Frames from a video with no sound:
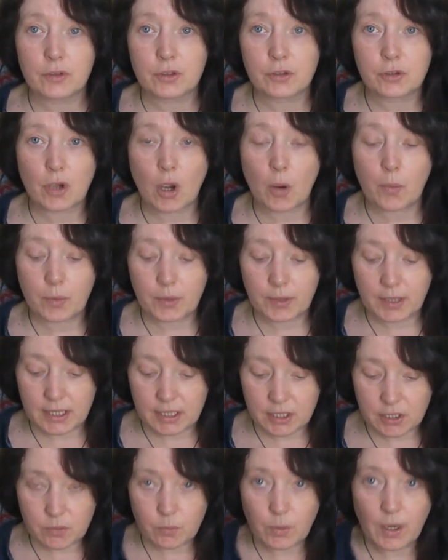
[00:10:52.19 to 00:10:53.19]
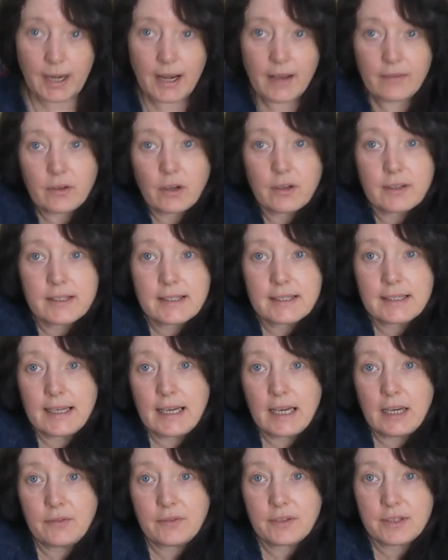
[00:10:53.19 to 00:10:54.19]
the top of this when I've got
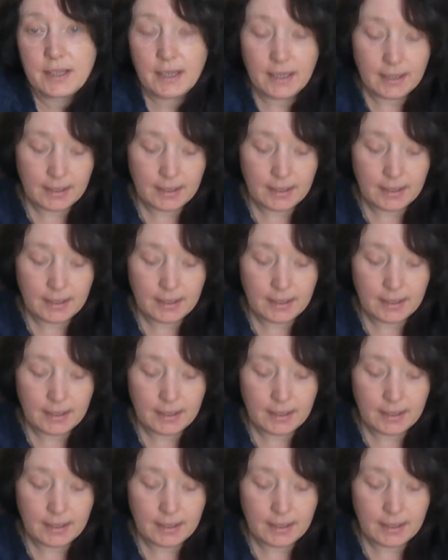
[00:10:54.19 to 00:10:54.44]
sleeves.